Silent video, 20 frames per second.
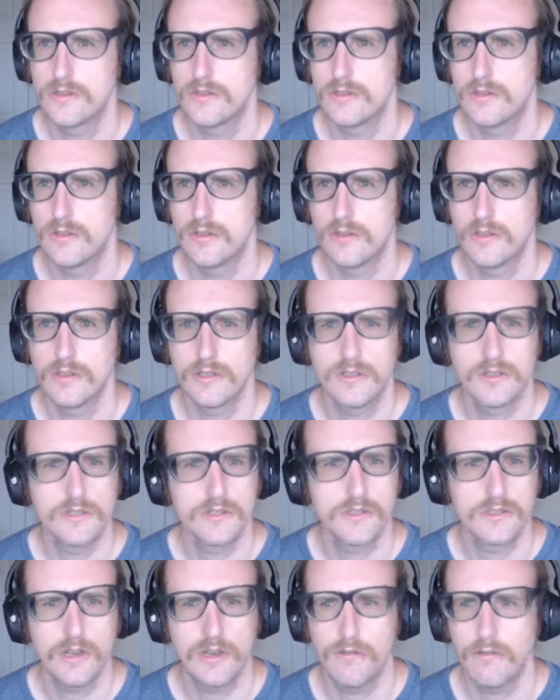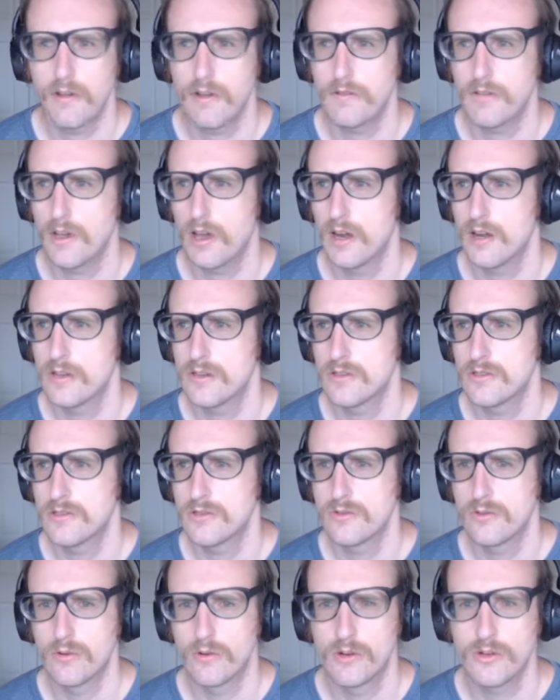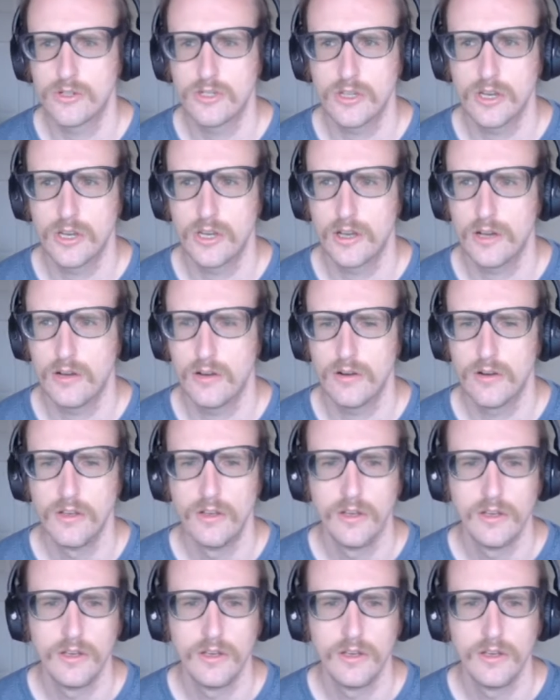So let's see if I've got a storage account.